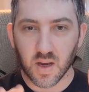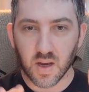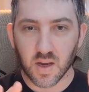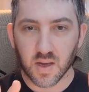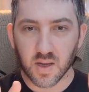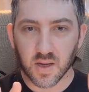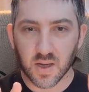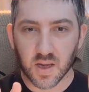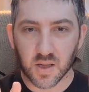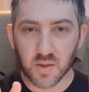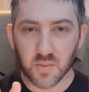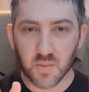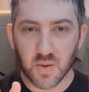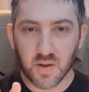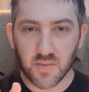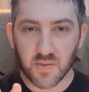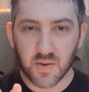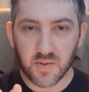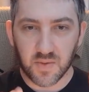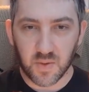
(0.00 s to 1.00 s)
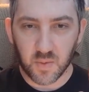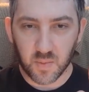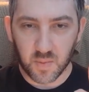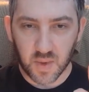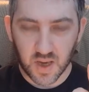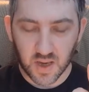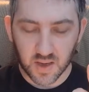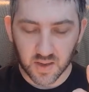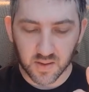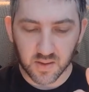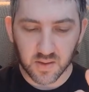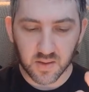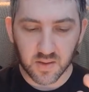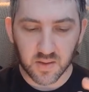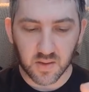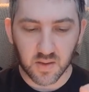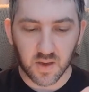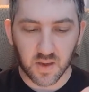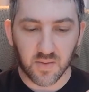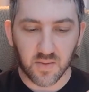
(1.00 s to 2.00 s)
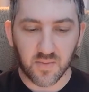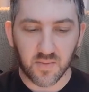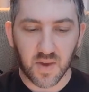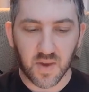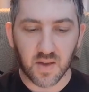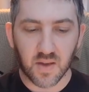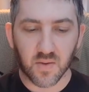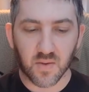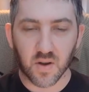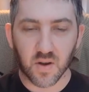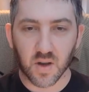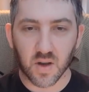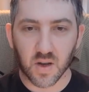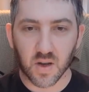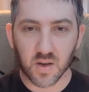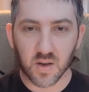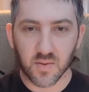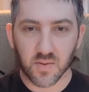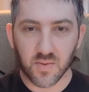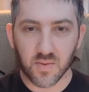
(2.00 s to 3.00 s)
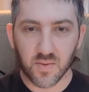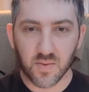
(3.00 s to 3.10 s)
gets rid of a few pins in favor of